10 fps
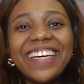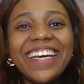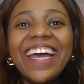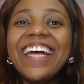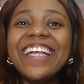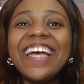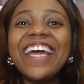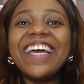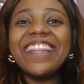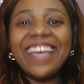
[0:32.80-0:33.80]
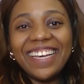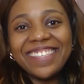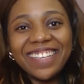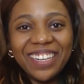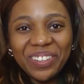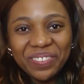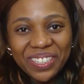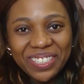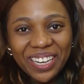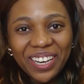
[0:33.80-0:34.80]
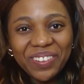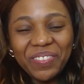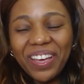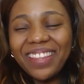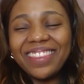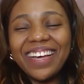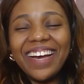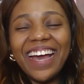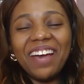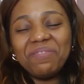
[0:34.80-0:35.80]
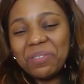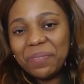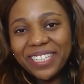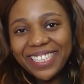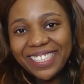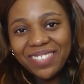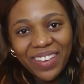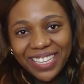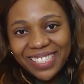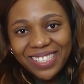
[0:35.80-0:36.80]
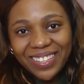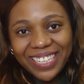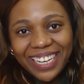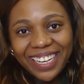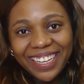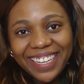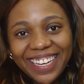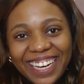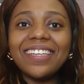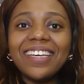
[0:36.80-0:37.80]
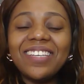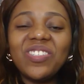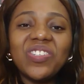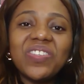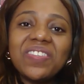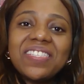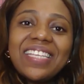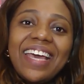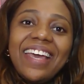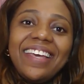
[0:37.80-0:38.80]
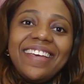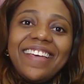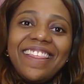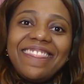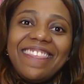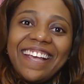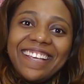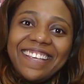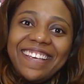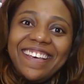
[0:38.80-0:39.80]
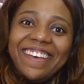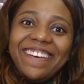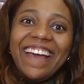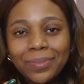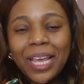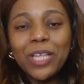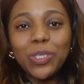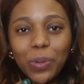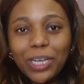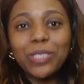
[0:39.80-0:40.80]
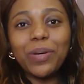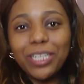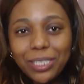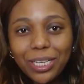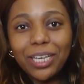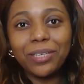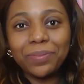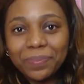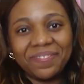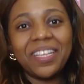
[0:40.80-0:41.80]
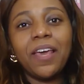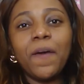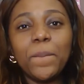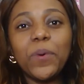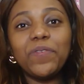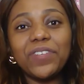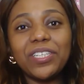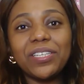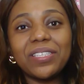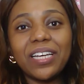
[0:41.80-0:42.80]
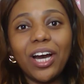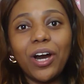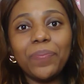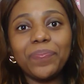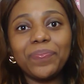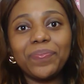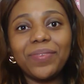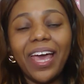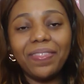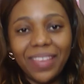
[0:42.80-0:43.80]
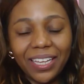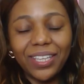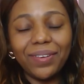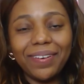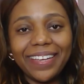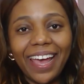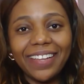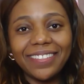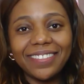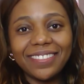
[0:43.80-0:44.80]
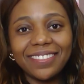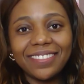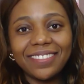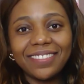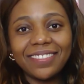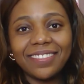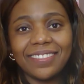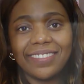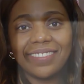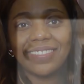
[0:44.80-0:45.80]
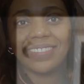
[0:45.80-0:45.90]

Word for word: there is a little video with everybody's faces on it. It's just to say thank you 2022. More videos to come and thank you again. Welcome